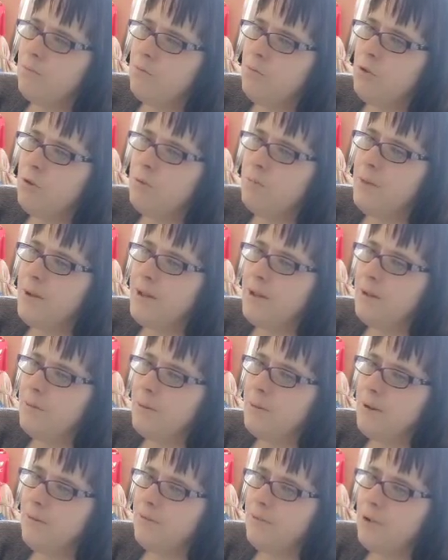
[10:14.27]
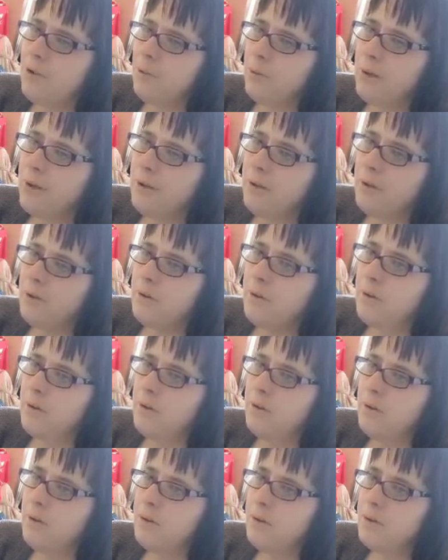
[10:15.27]
not meant to be floating?
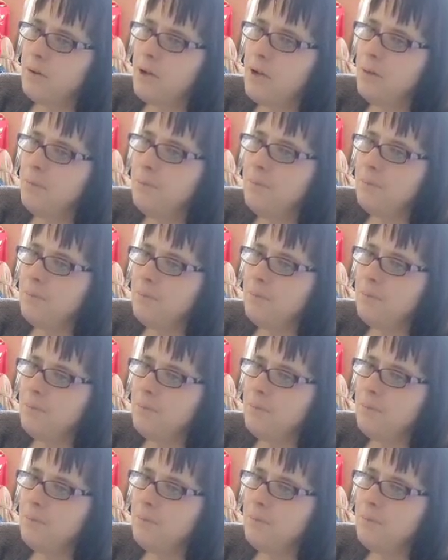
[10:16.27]
Um,